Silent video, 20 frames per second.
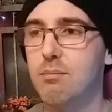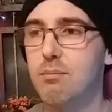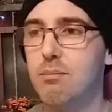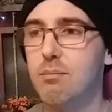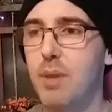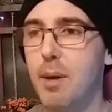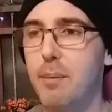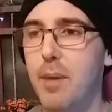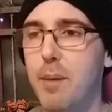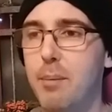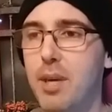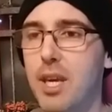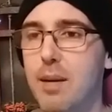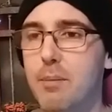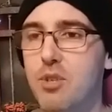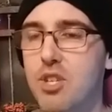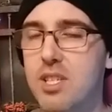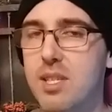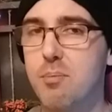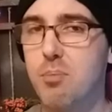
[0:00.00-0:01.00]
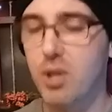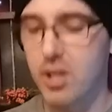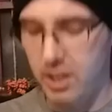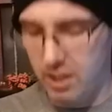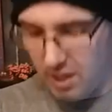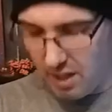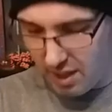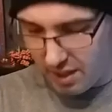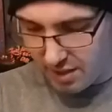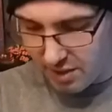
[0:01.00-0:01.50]
But maybe I'm just splitting
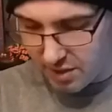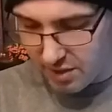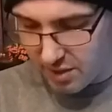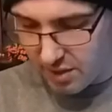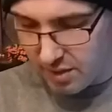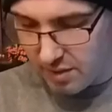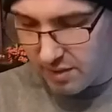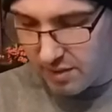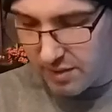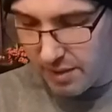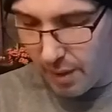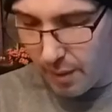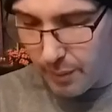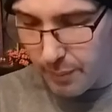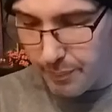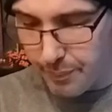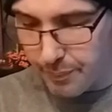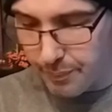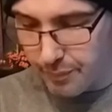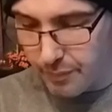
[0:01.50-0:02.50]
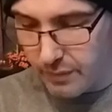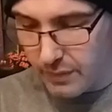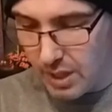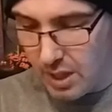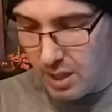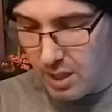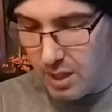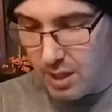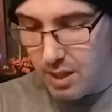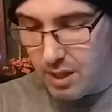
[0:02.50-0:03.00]
hairs. So,
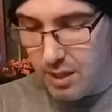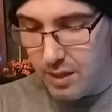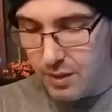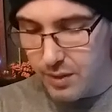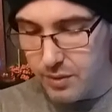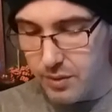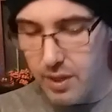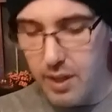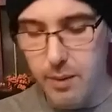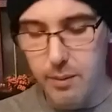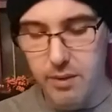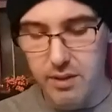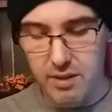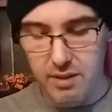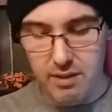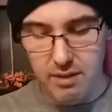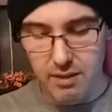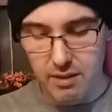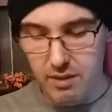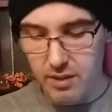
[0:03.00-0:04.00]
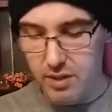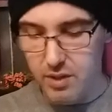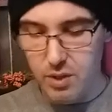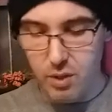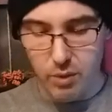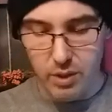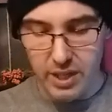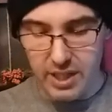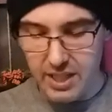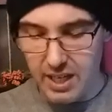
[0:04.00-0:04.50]
so that was
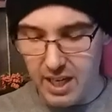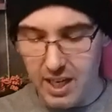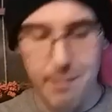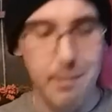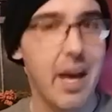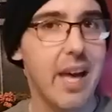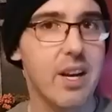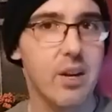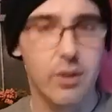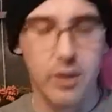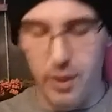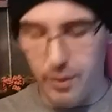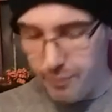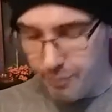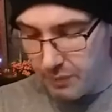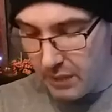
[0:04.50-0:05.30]
story time. I don't know.